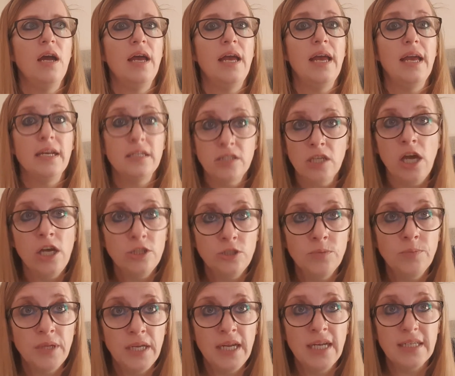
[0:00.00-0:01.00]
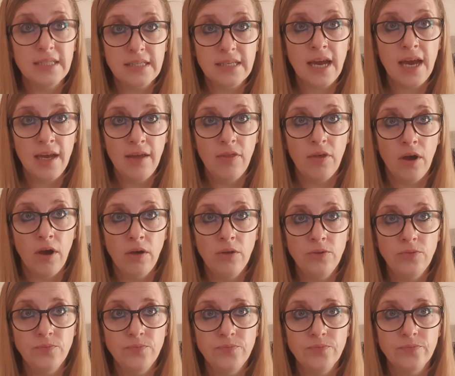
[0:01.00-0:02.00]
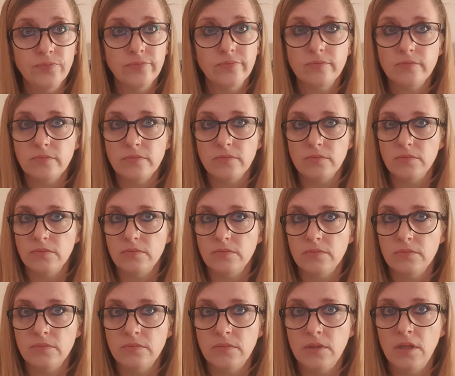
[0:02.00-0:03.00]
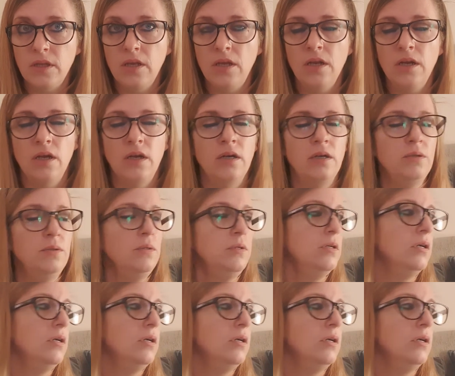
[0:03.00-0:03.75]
It turned up the next day, though. You know.